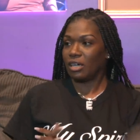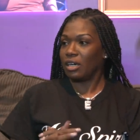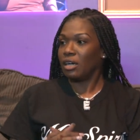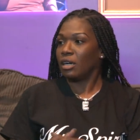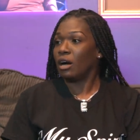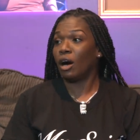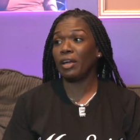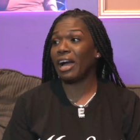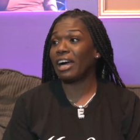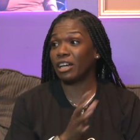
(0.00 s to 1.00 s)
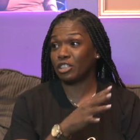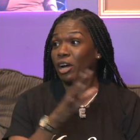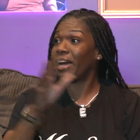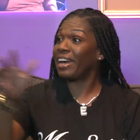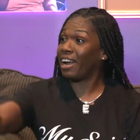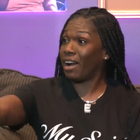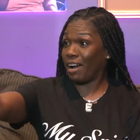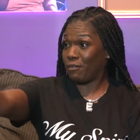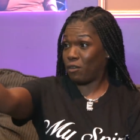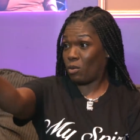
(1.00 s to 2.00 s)
the shows. Oh yeah, right? I love the show, and I,
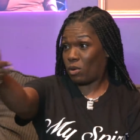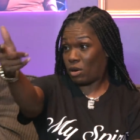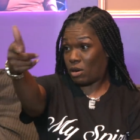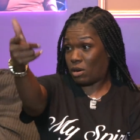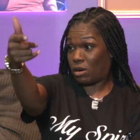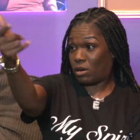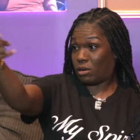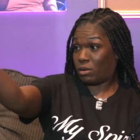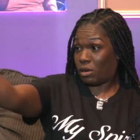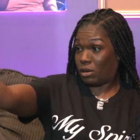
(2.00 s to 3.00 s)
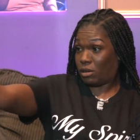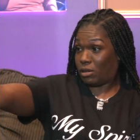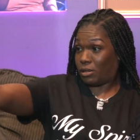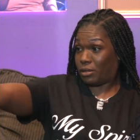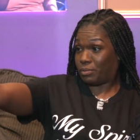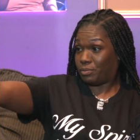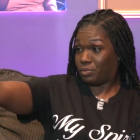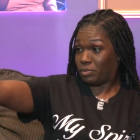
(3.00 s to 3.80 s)
I fuck with um um